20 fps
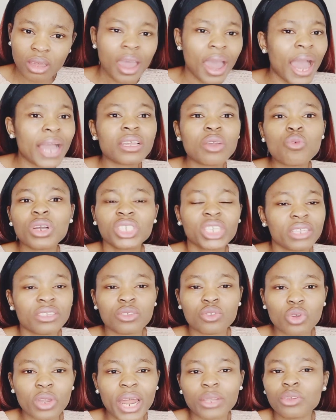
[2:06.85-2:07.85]
I they watch
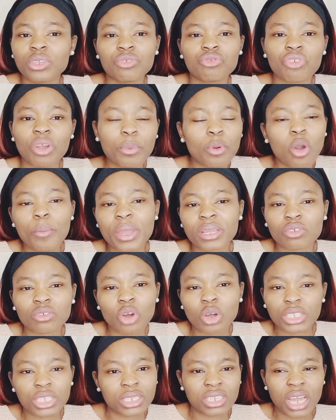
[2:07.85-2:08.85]
editorial, I know they drop comment
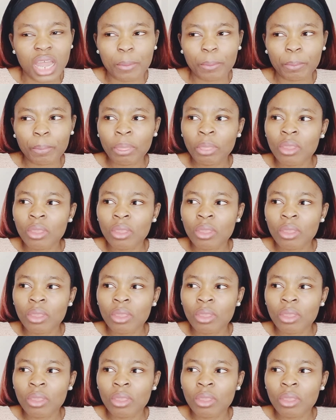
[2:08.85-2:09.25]
all the time.